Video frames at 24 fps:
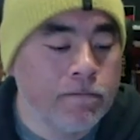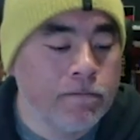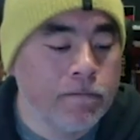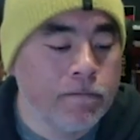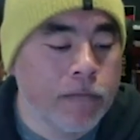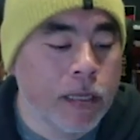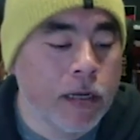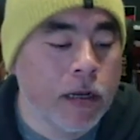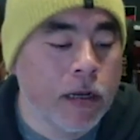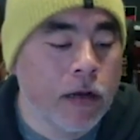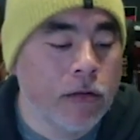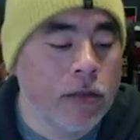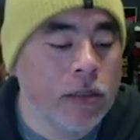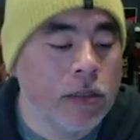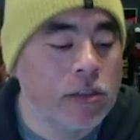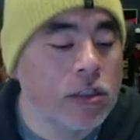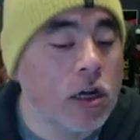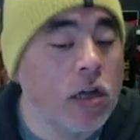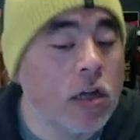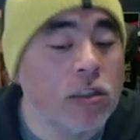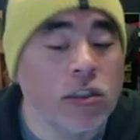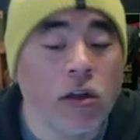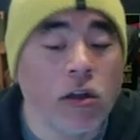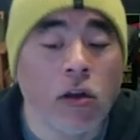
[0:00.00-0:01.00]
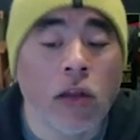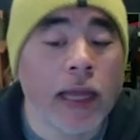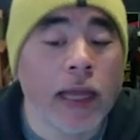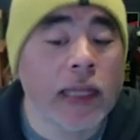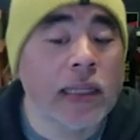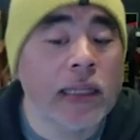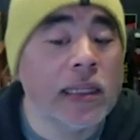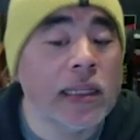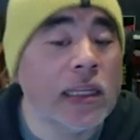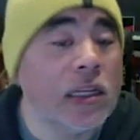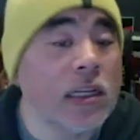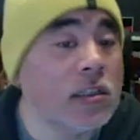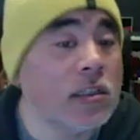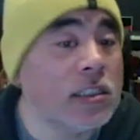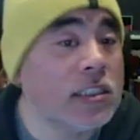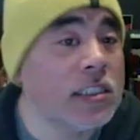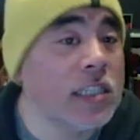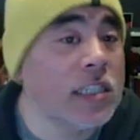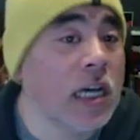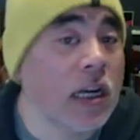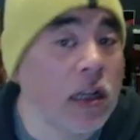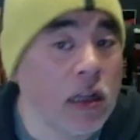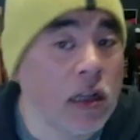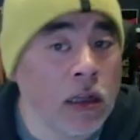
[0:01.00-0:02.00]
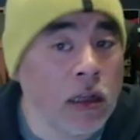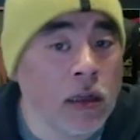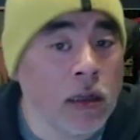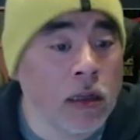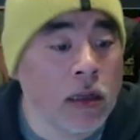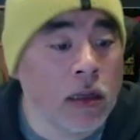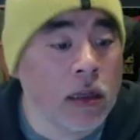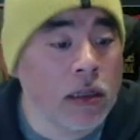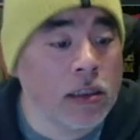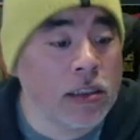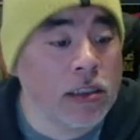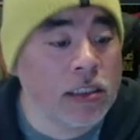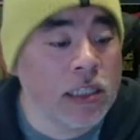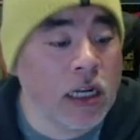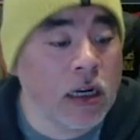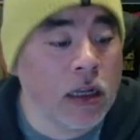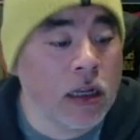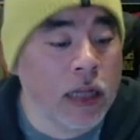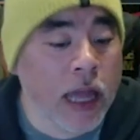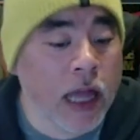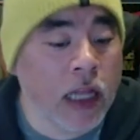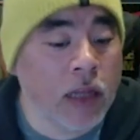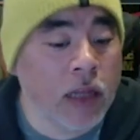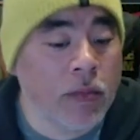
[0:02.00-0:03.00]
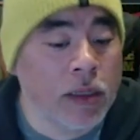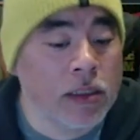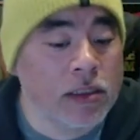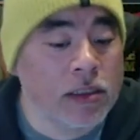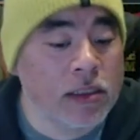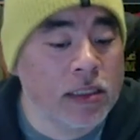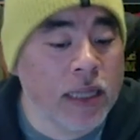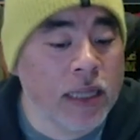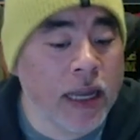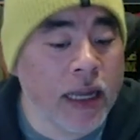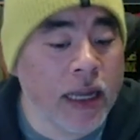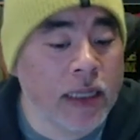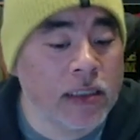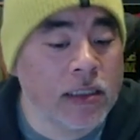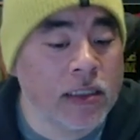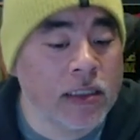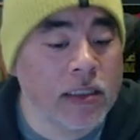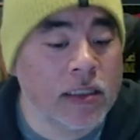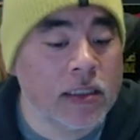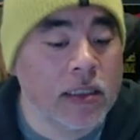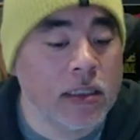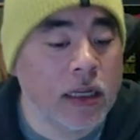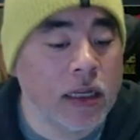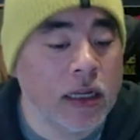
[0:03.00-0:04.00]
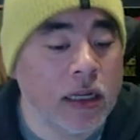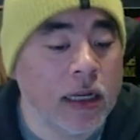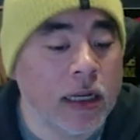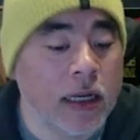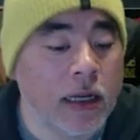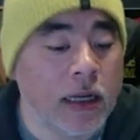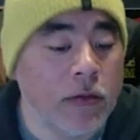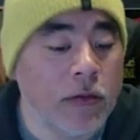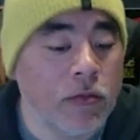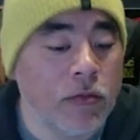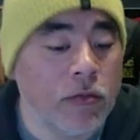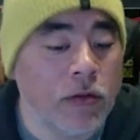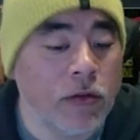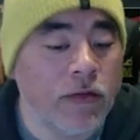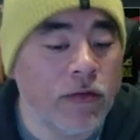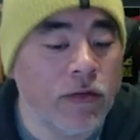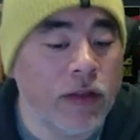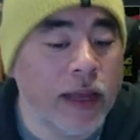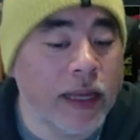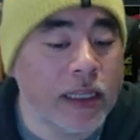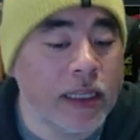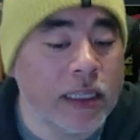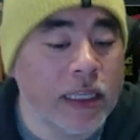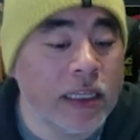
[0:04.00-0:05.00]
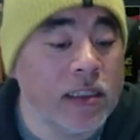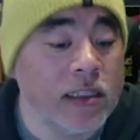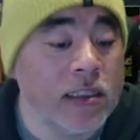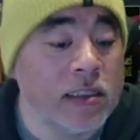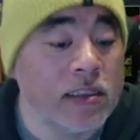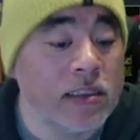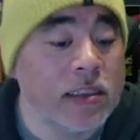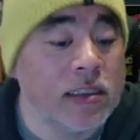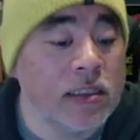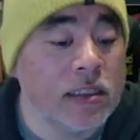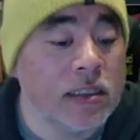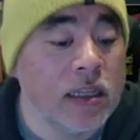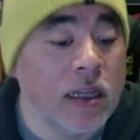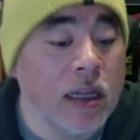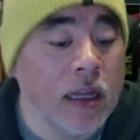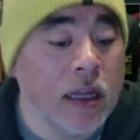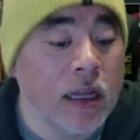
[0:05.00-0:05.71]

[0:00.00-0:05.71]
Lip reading: There's also like little subtle elements that reflect his